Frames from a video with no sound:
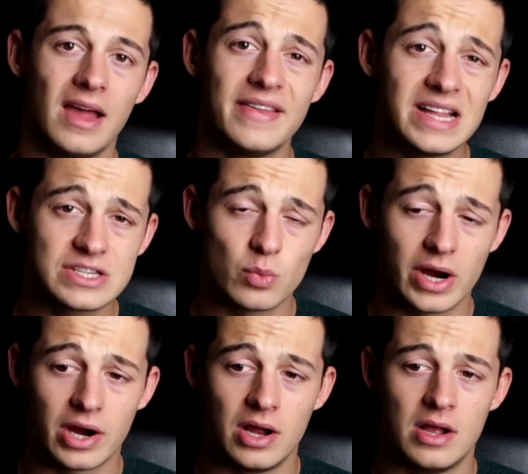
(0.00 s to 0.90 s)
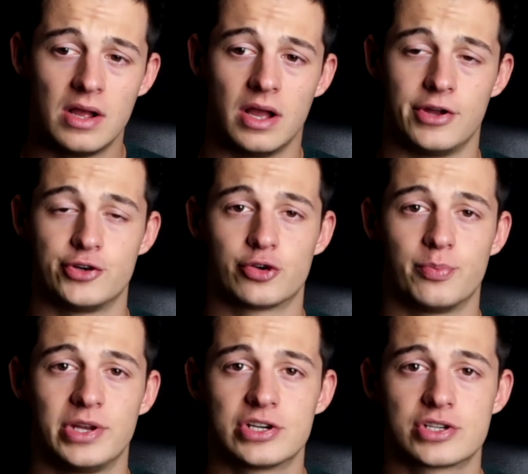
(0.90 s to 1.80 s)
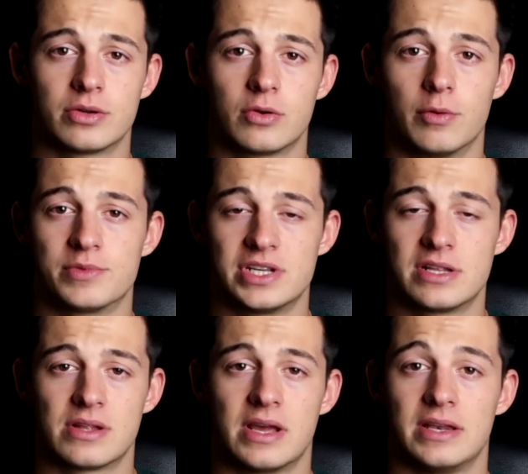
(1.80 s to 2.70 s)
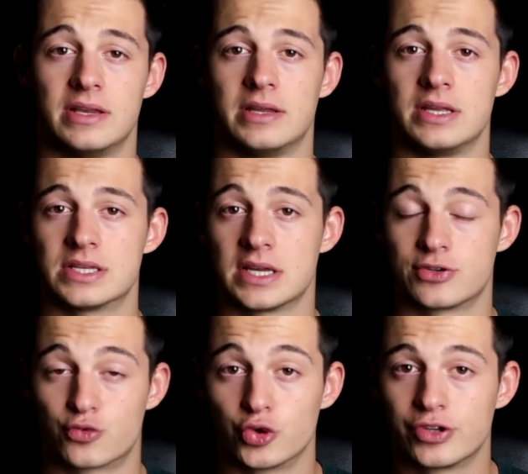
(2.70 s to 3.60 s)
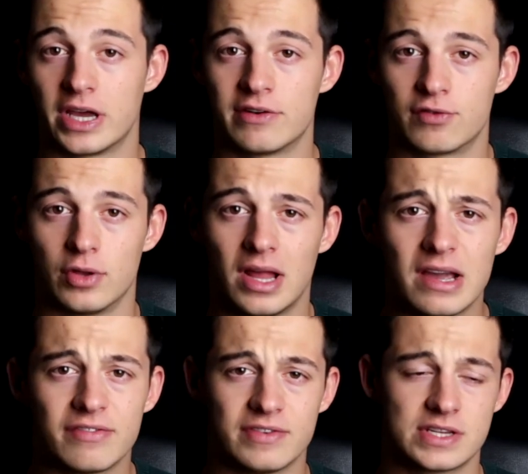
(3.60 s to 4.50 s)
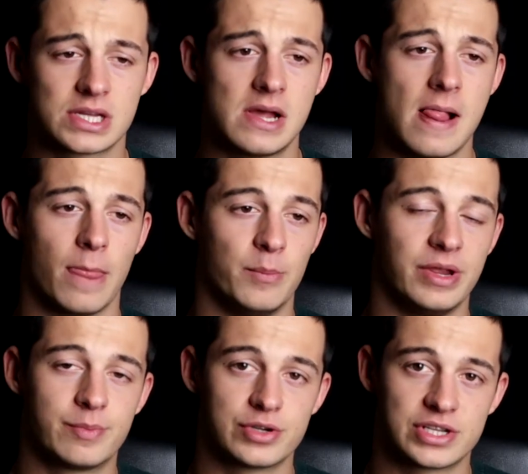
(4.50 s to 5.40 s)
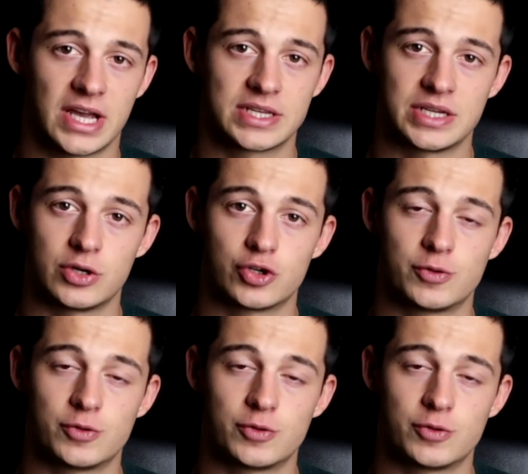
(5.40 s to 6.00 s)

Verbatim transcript: And that's where Jordan Peterson comes in, and he says rule ten for life is be precise in your